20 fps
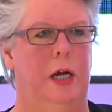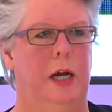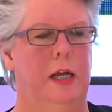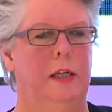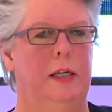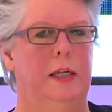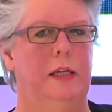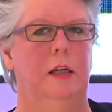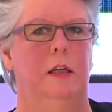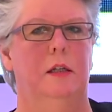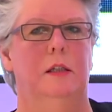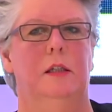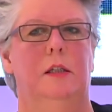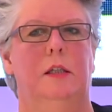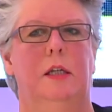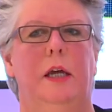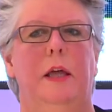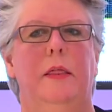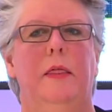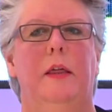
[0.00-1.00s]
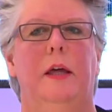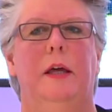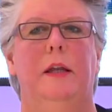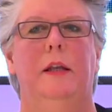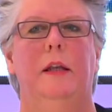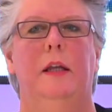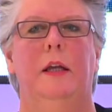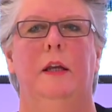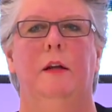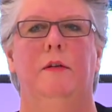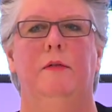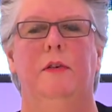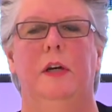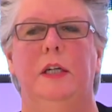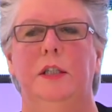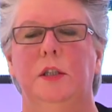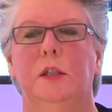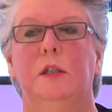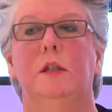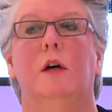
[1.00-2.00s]
I did understand that the
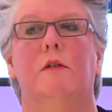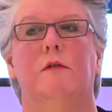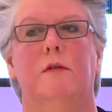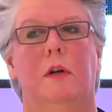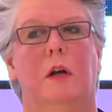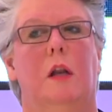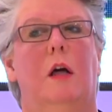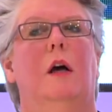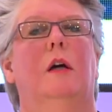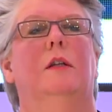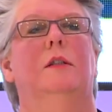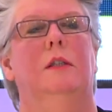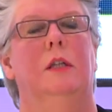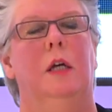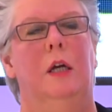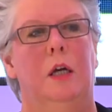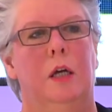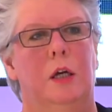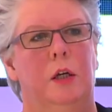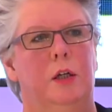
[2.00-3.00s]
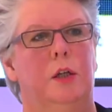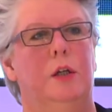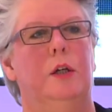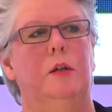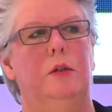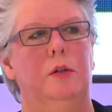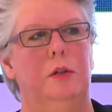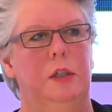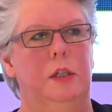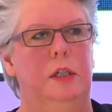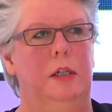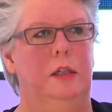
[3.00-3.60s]
innovation of glass used